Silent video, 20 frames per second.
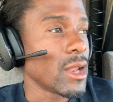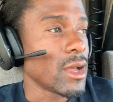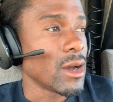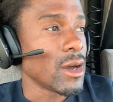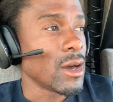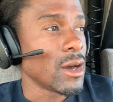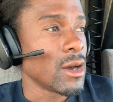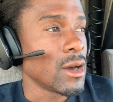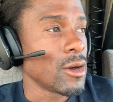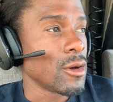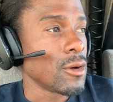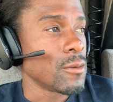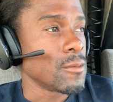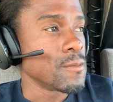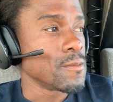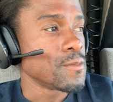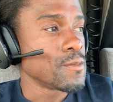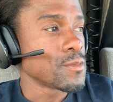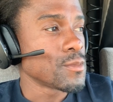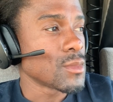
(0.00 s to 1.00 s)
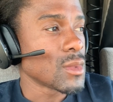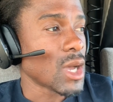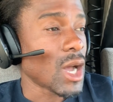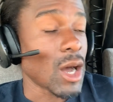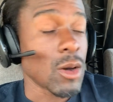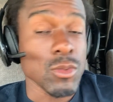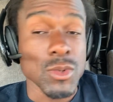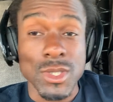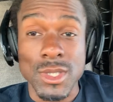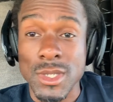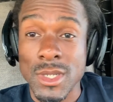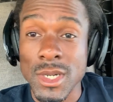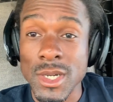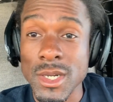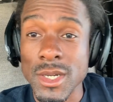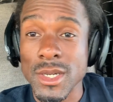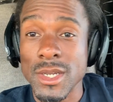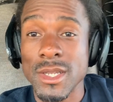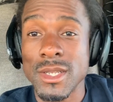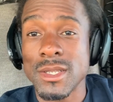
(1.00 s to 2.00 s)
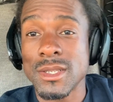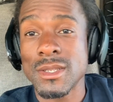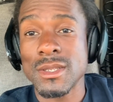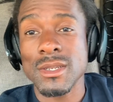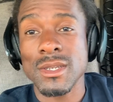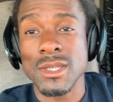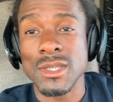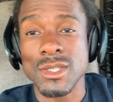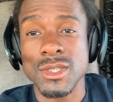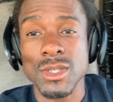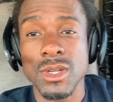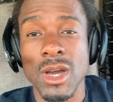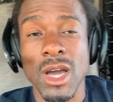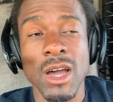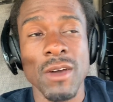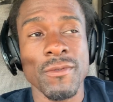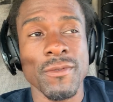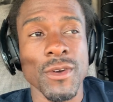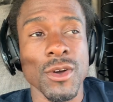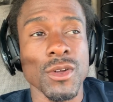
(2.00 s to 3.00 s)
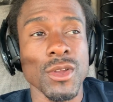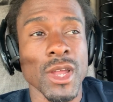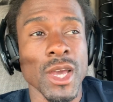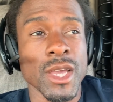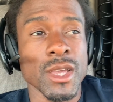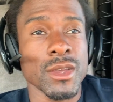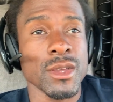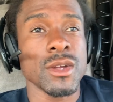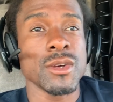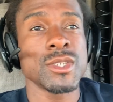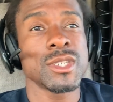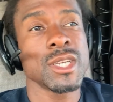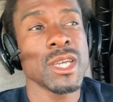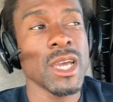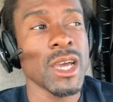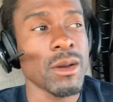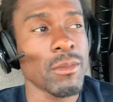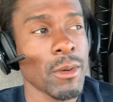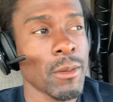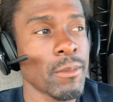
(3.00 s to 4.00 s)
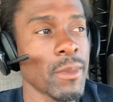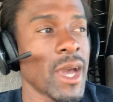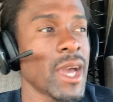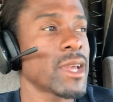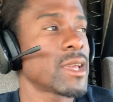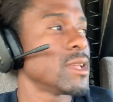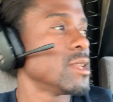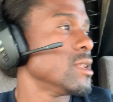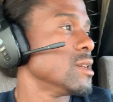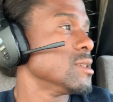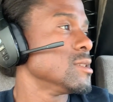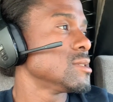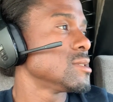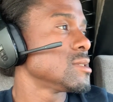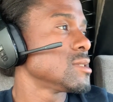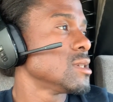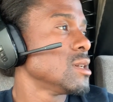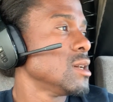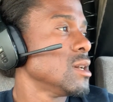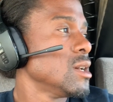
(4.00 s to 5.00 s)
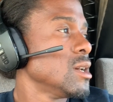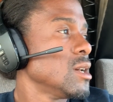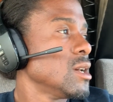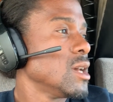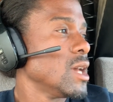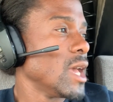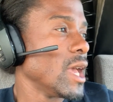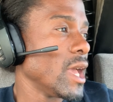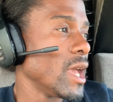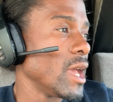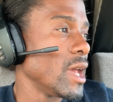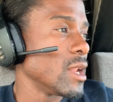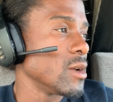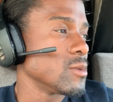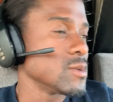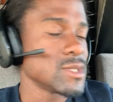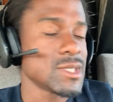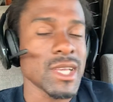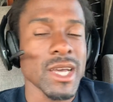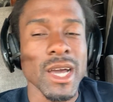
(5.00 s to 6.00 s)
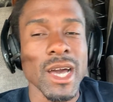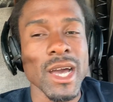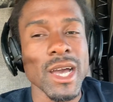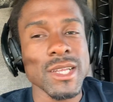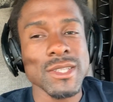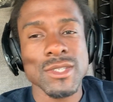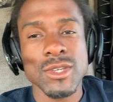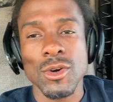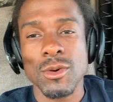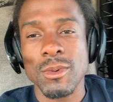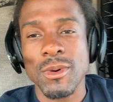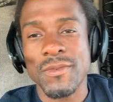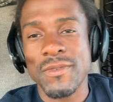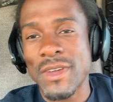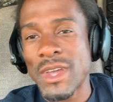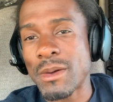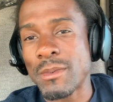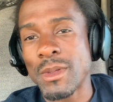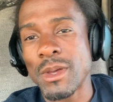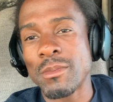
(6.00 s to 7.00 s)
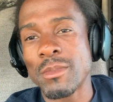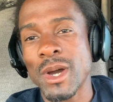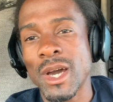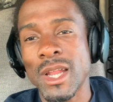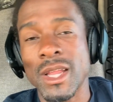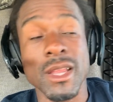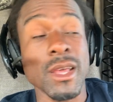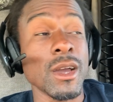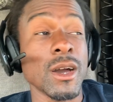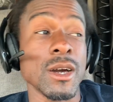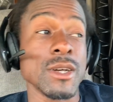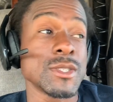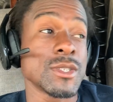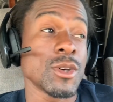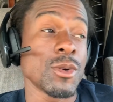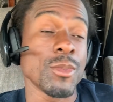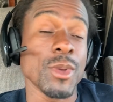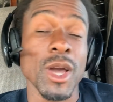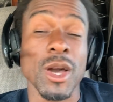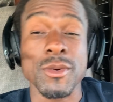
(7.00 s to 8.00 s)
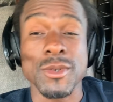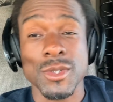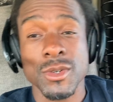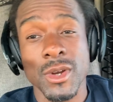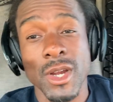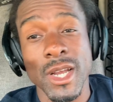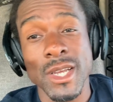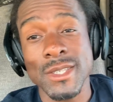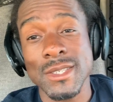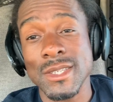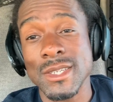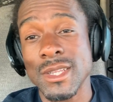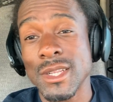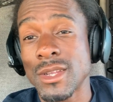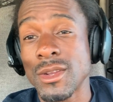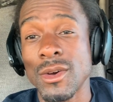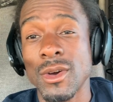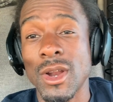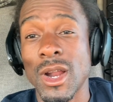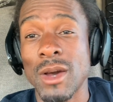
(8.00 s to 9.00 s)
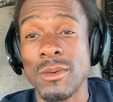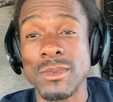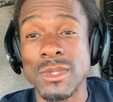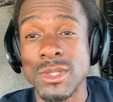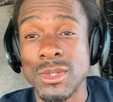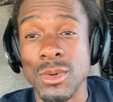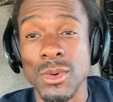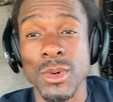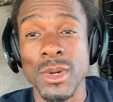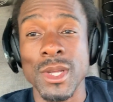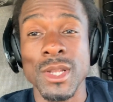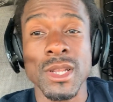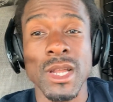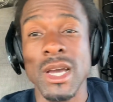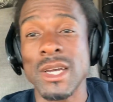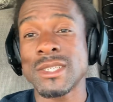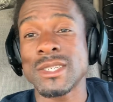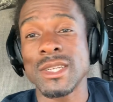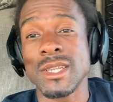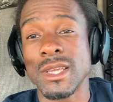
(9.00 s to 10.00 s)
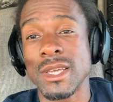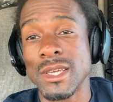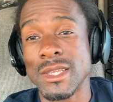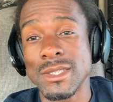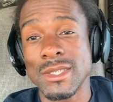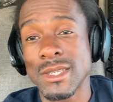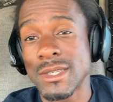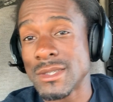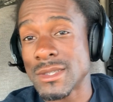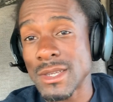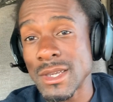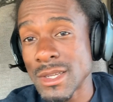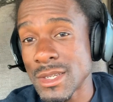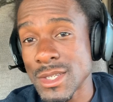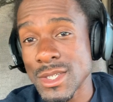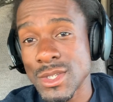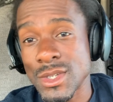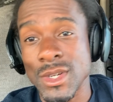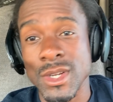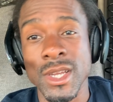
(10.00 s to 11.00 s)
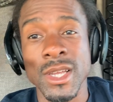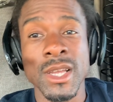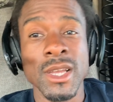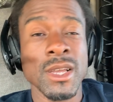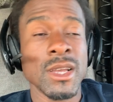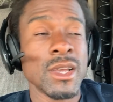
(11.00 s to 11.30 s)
I was good because, I felt like, she had my back in this. And it was like, I had told my family about it. They all told me I was crazy, didn't know what I was doing. I shouldn't get into this industry.